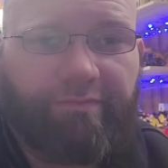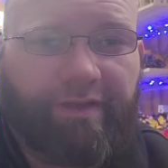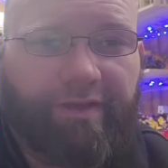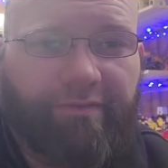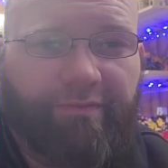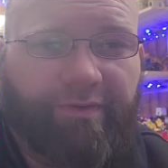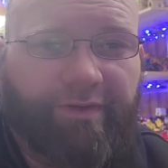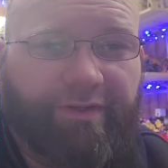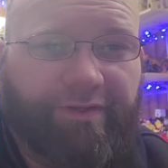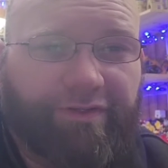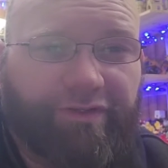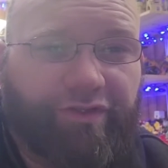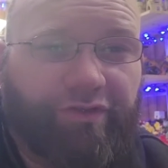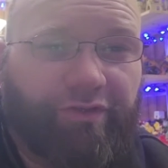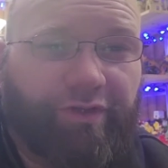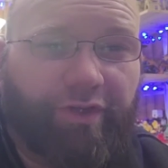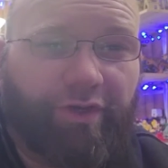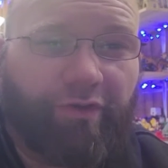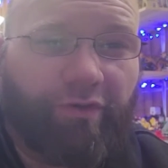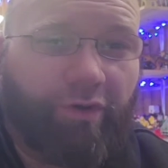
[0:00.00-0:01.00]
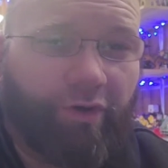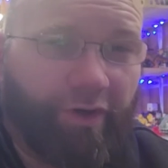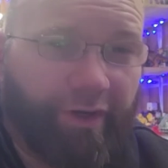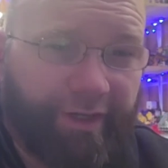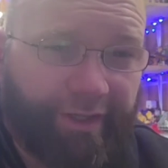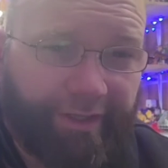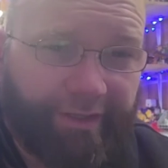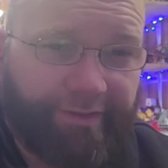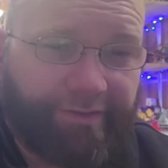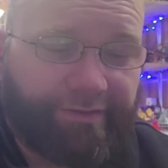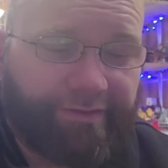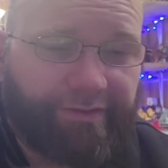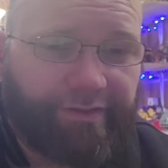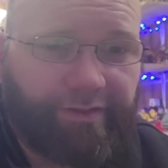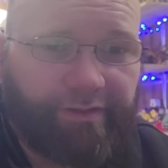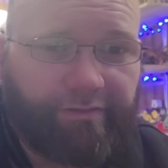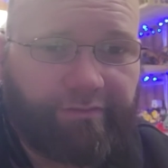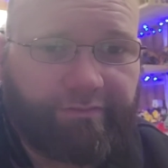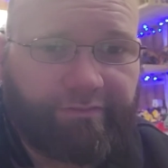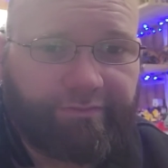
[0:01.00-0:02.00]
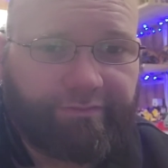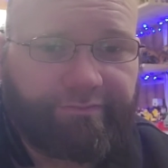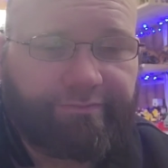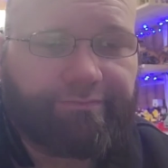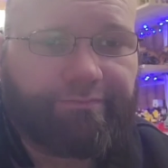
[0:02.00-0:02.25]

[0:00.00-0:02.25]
make with a studio audience, you know.